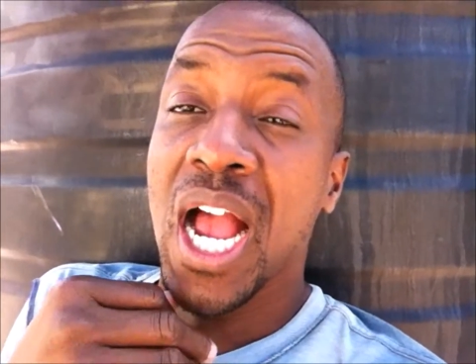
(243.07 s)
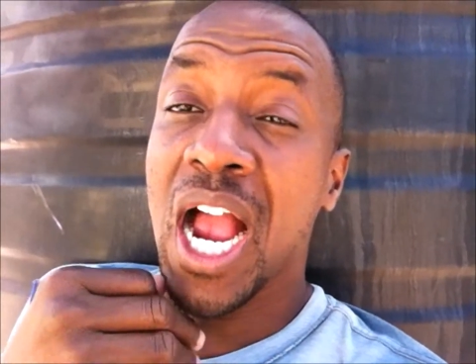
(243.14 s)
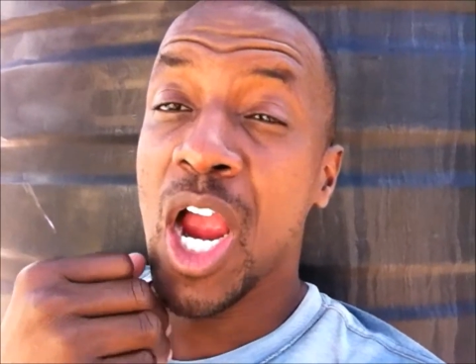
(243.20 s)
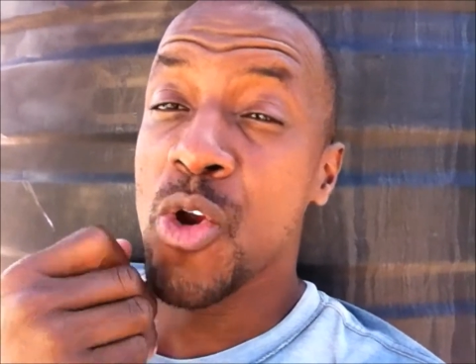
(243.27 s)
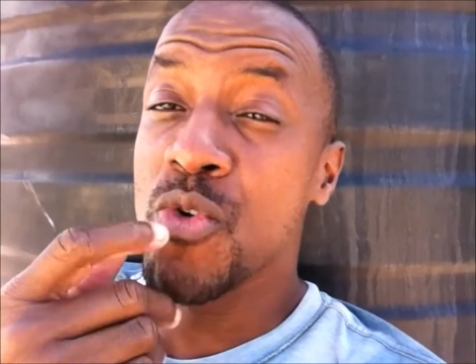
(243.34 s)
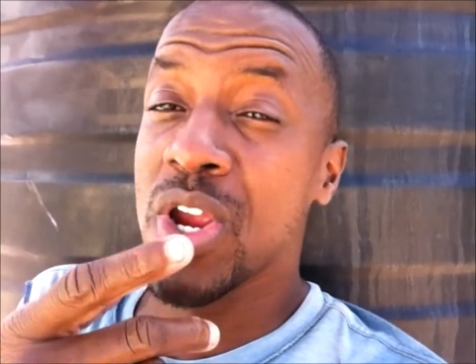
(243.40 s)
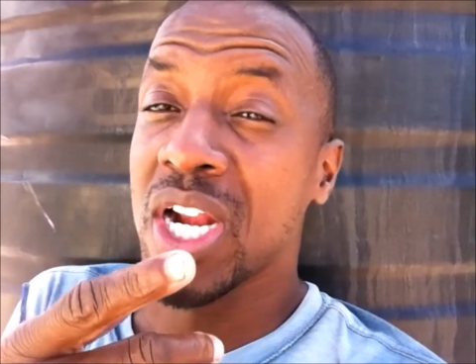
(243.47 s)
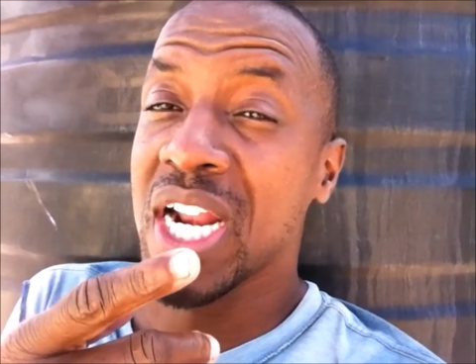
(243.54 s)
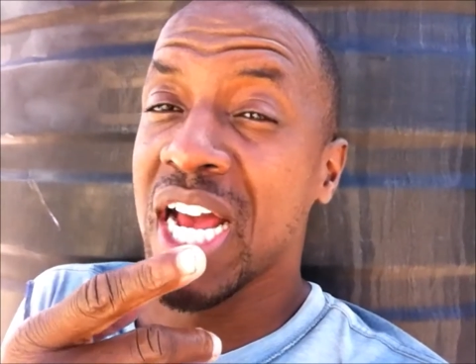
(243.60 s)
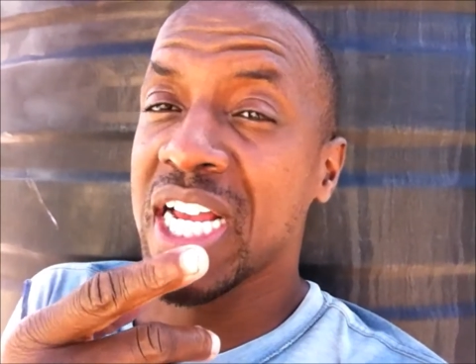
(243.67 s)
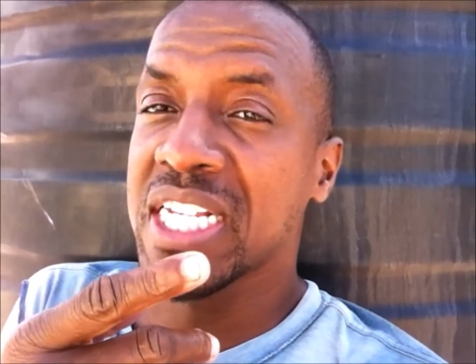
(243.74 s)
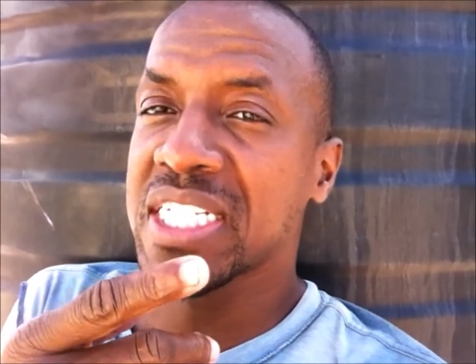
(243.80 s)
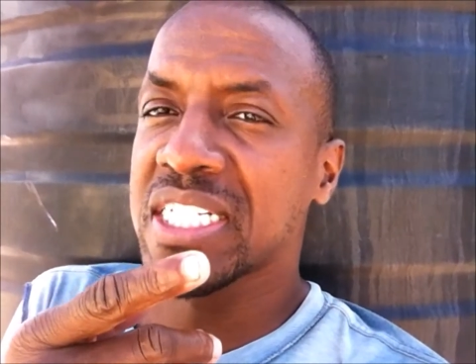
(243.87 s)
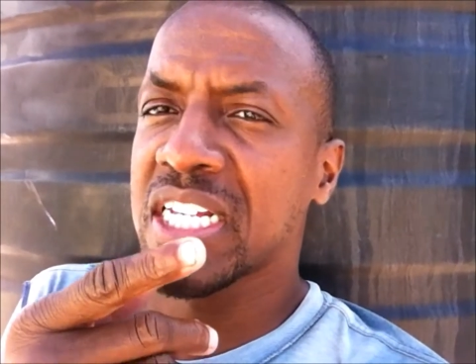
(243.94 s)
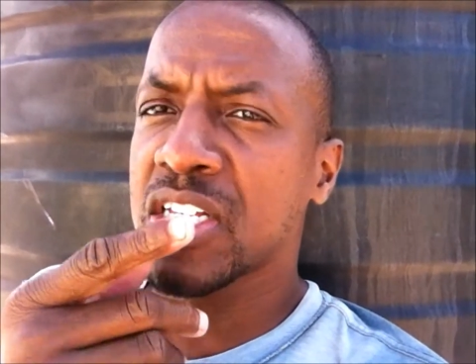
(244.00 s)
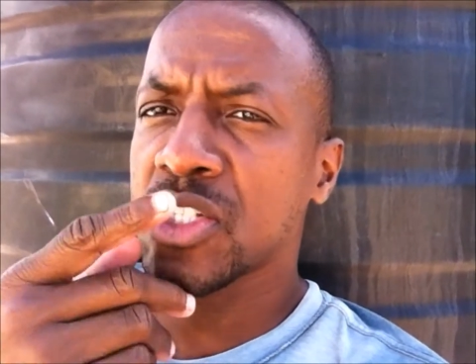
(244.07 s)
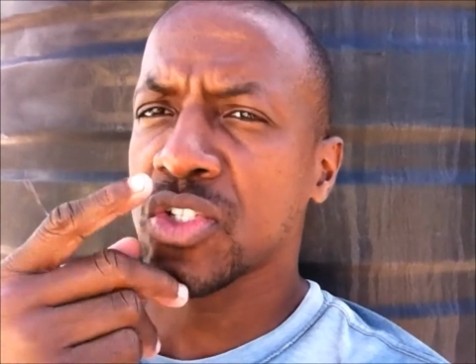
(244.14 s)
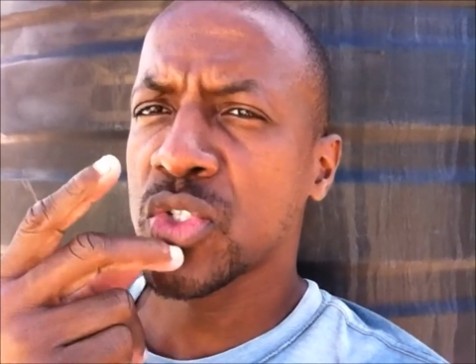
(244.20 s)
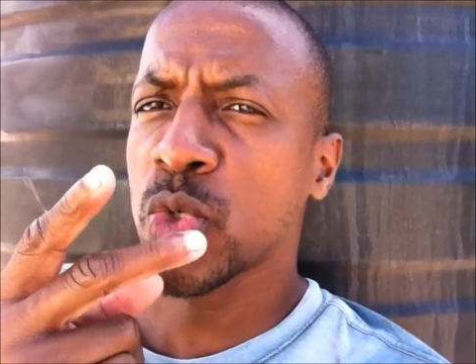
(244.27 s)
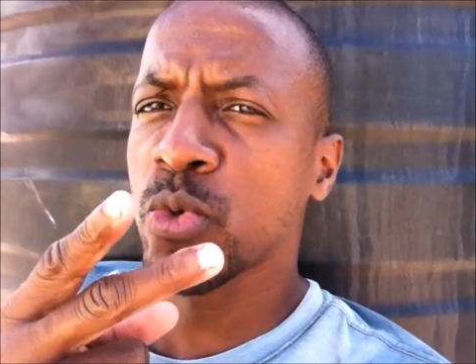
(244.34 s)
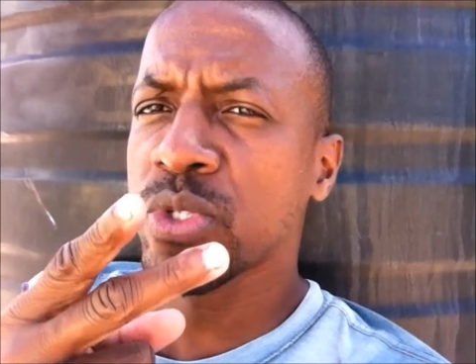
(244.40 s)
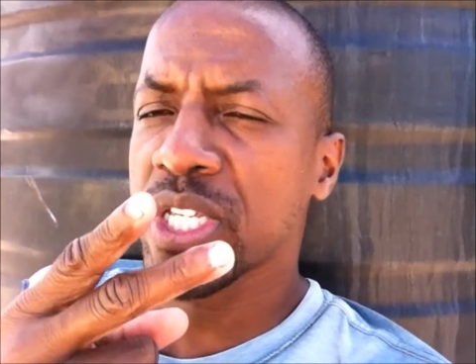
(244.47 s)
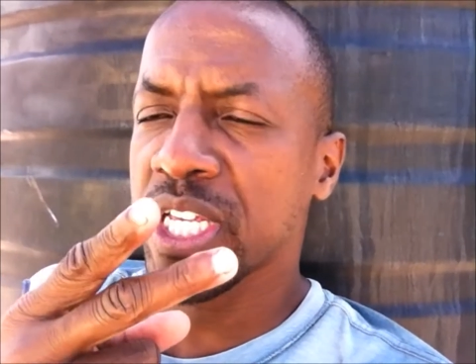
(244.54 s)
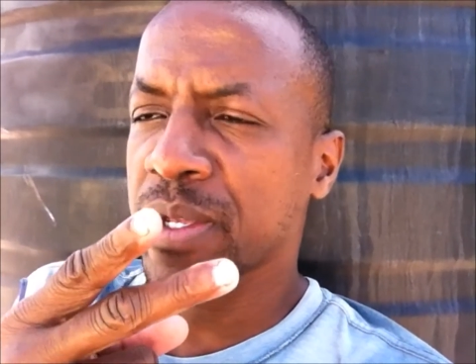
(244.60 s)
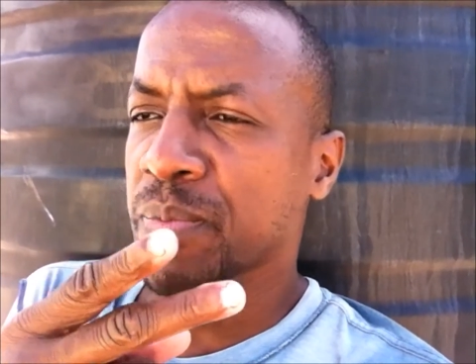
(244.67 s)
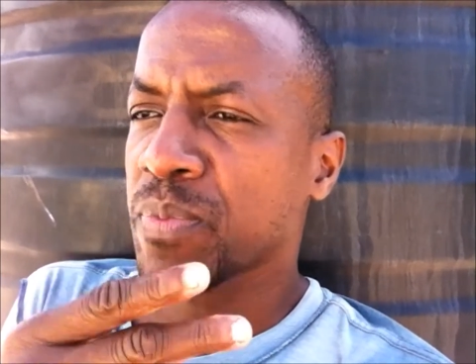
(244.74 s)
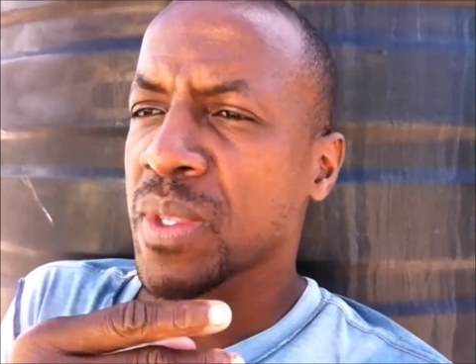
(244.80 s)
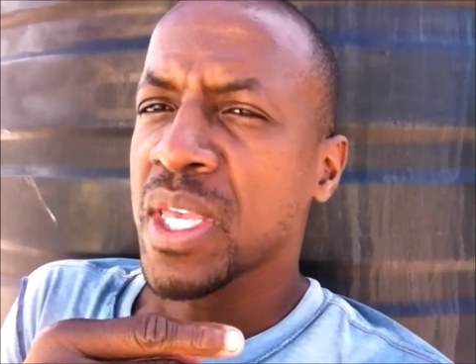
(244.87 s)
I realized two things.